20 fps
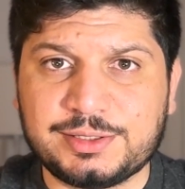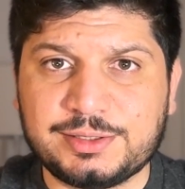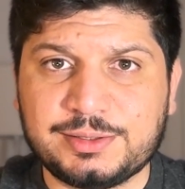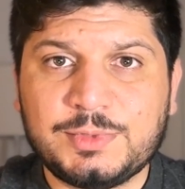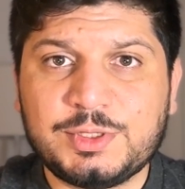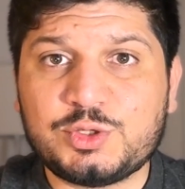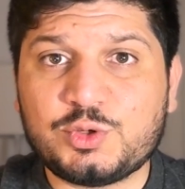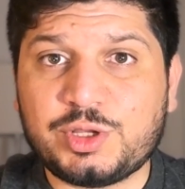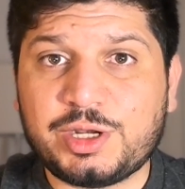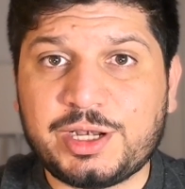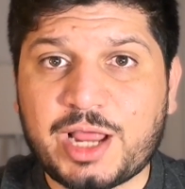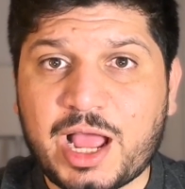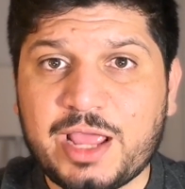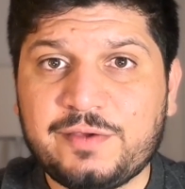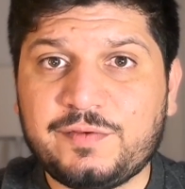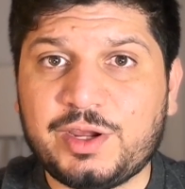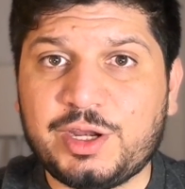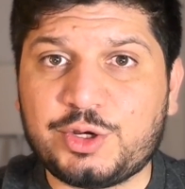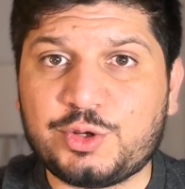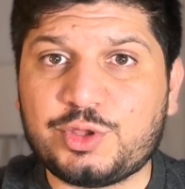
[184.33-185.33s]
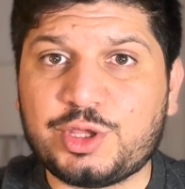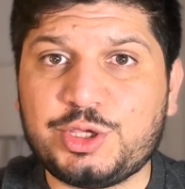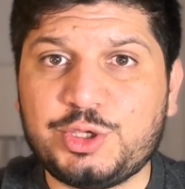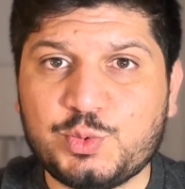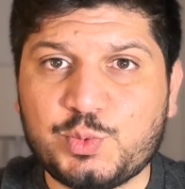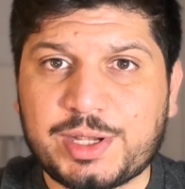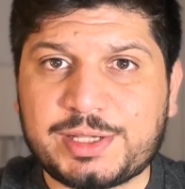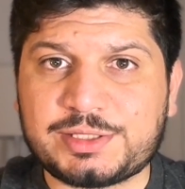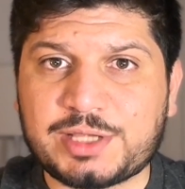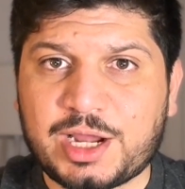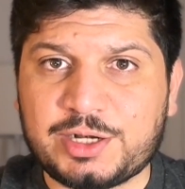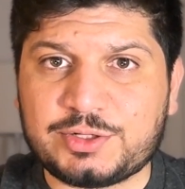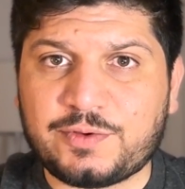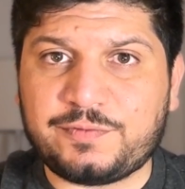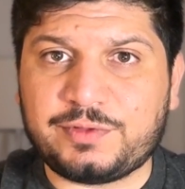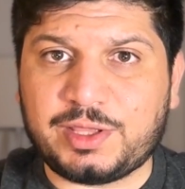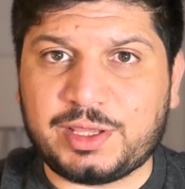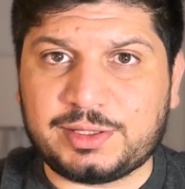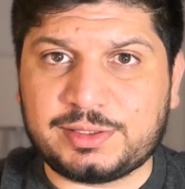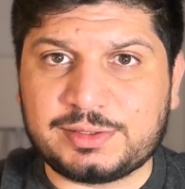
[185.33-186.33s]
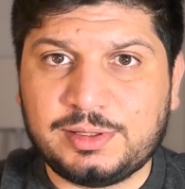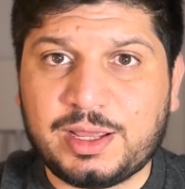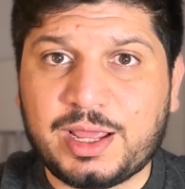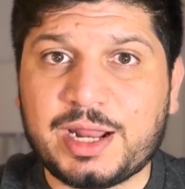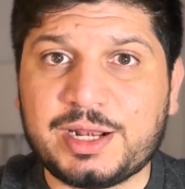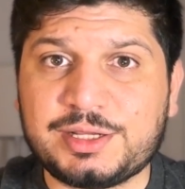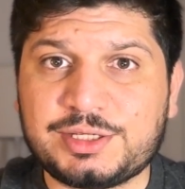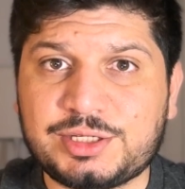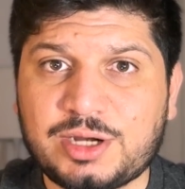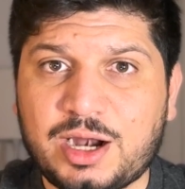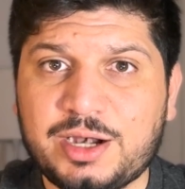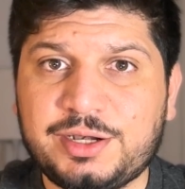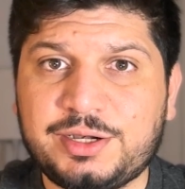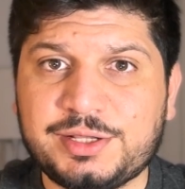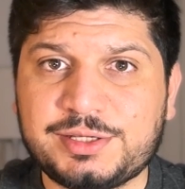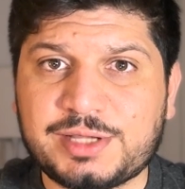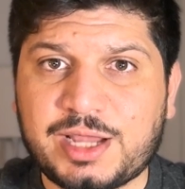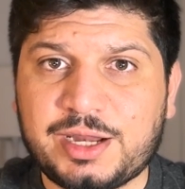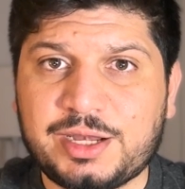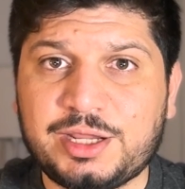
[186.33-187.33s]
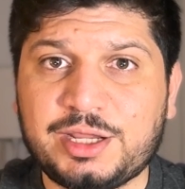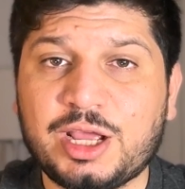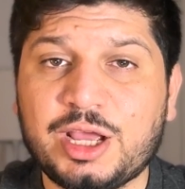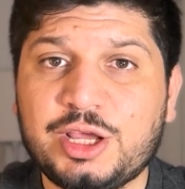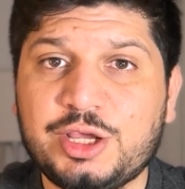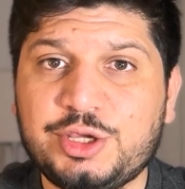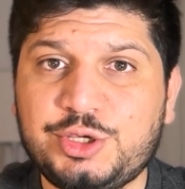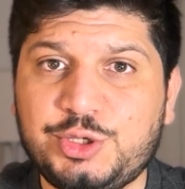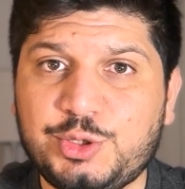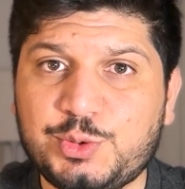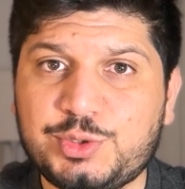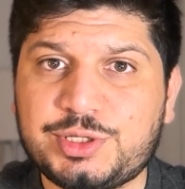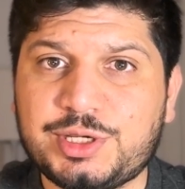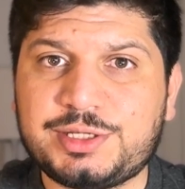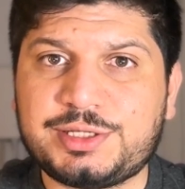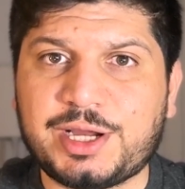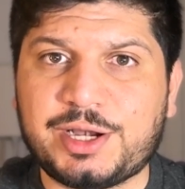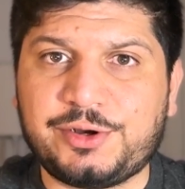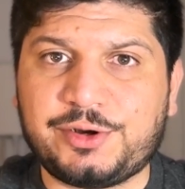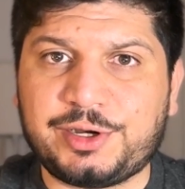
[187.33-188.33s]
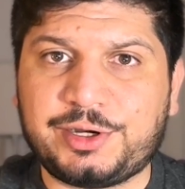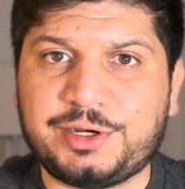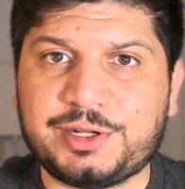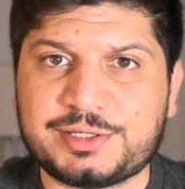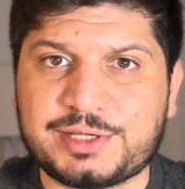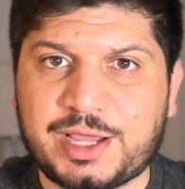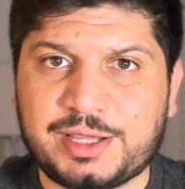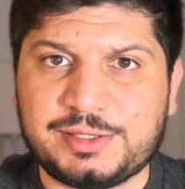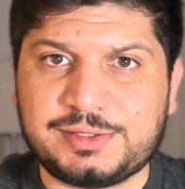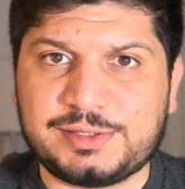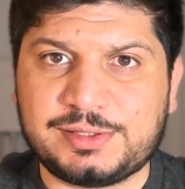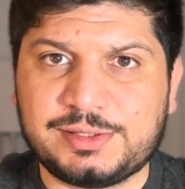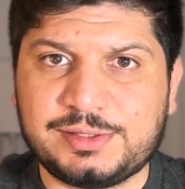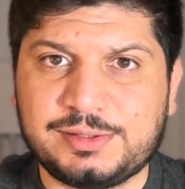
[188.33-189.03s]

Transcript: So they dive into the UX sides of things and start designing user centric designs.